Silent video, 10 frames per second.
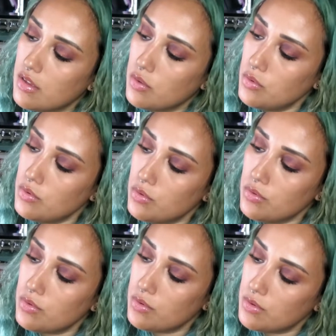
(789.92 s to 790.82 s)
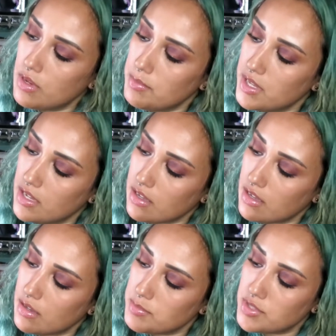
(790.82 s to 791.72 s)
Ooh.
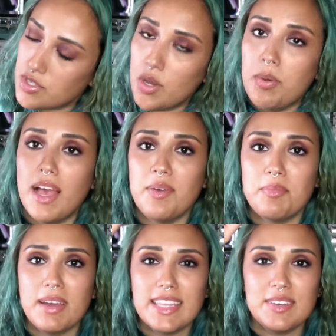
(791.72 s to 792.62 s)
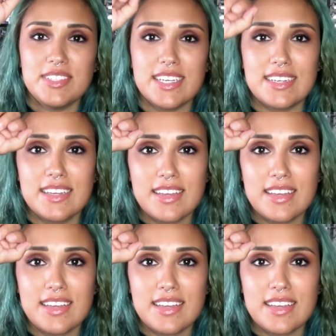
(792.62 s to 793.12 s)
I'm so happy with my left hand.